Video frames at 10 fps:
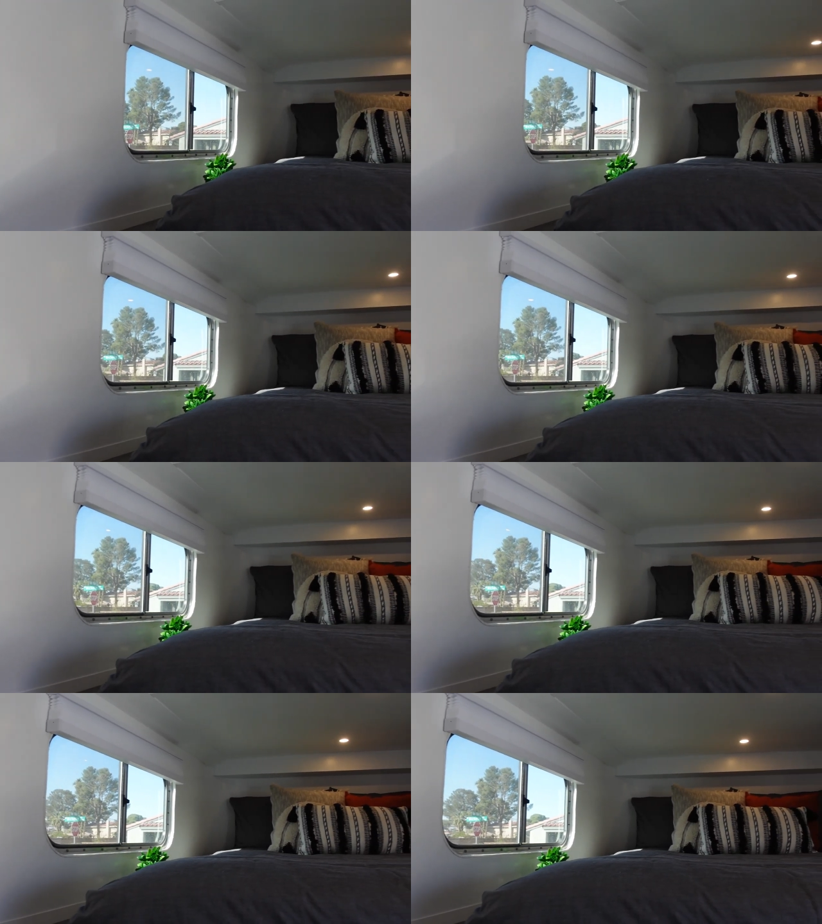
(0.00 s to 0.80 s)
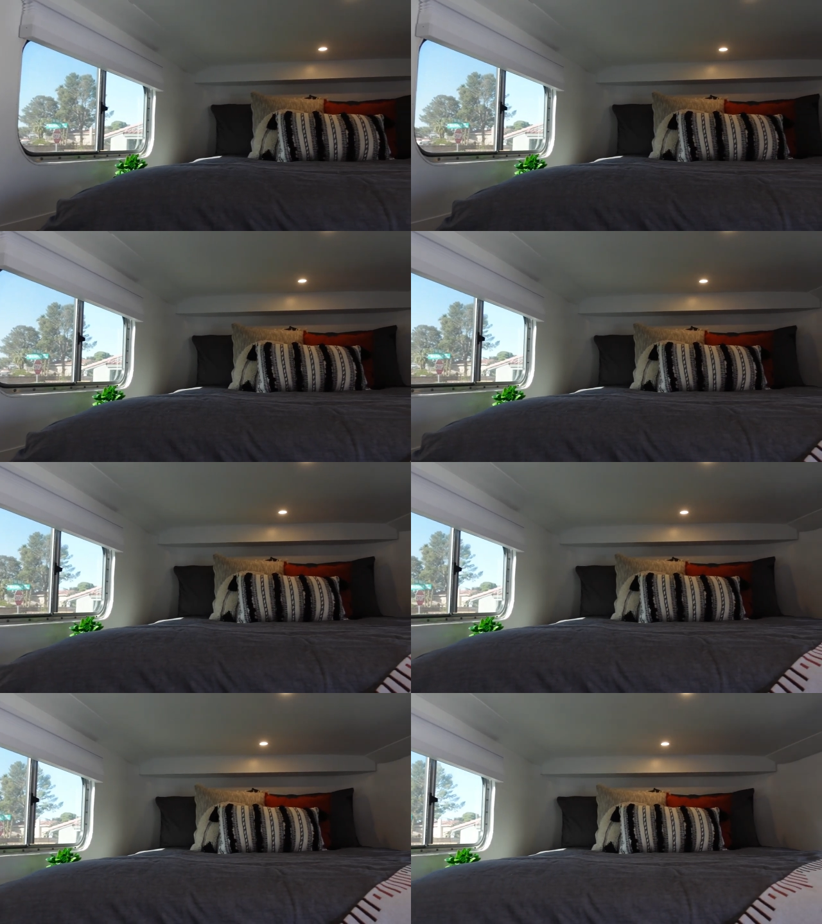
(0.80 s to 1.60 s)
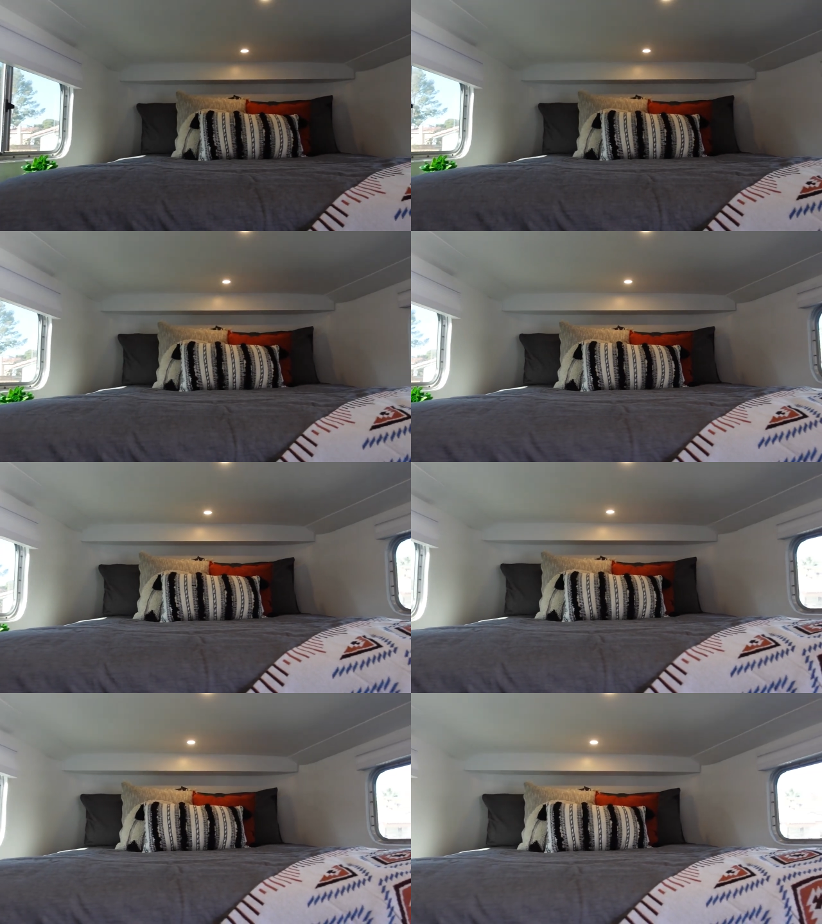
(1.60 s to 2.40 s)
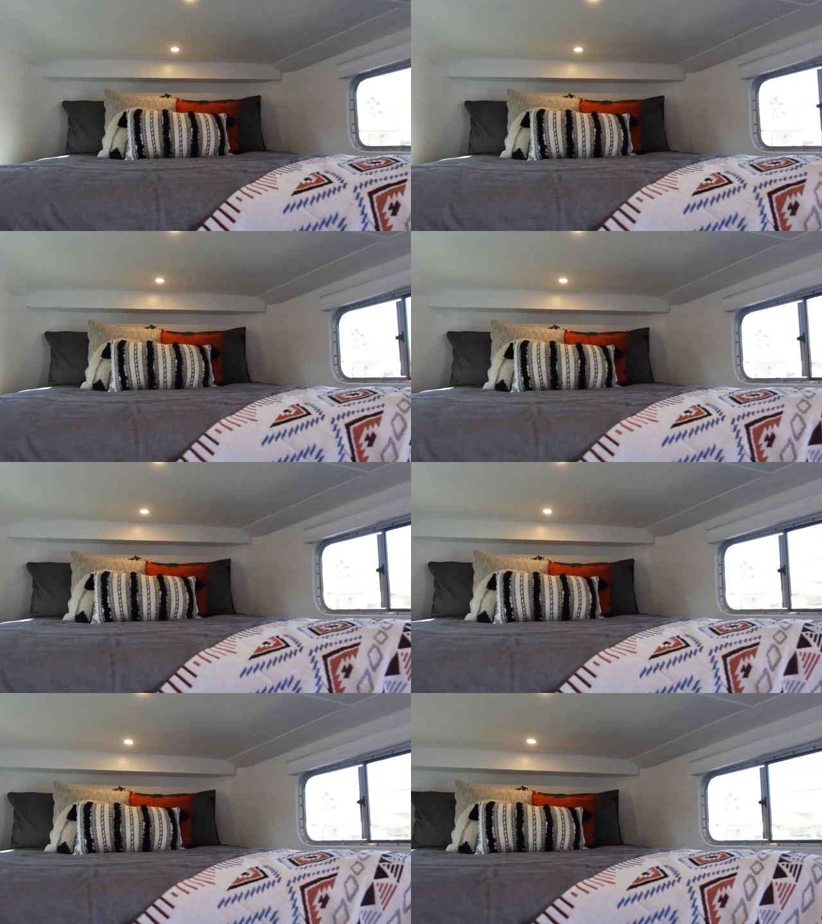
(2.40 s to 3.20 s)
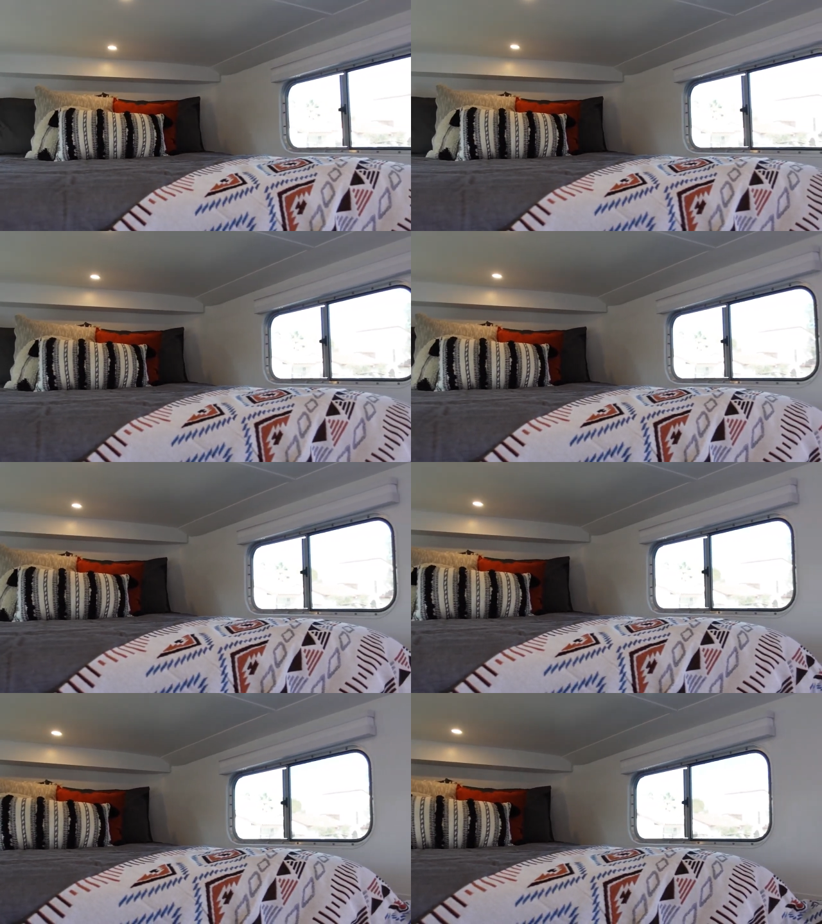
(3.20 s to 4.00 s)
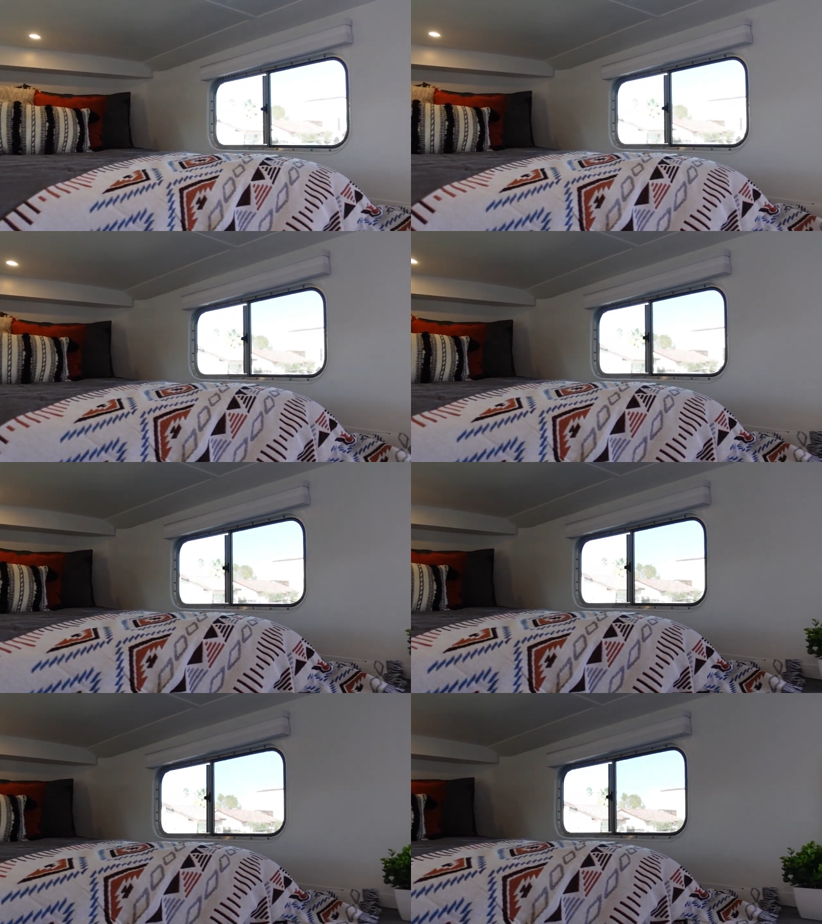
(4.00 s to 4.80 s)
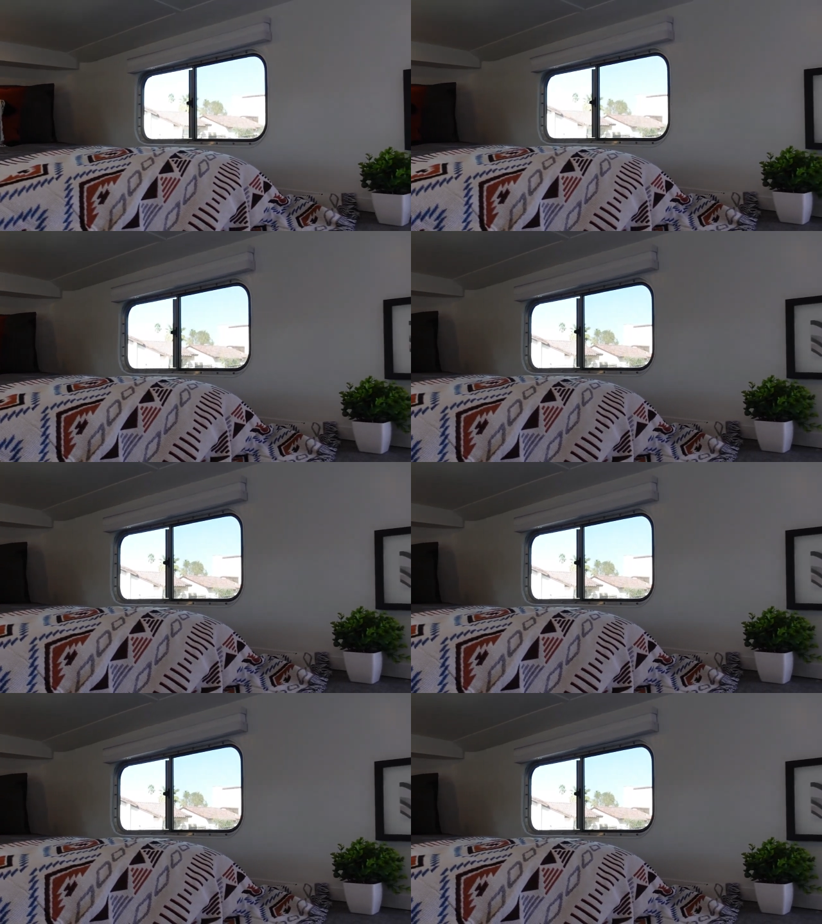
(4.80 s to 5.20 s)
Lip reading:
No face is visible, so there are no lips to read.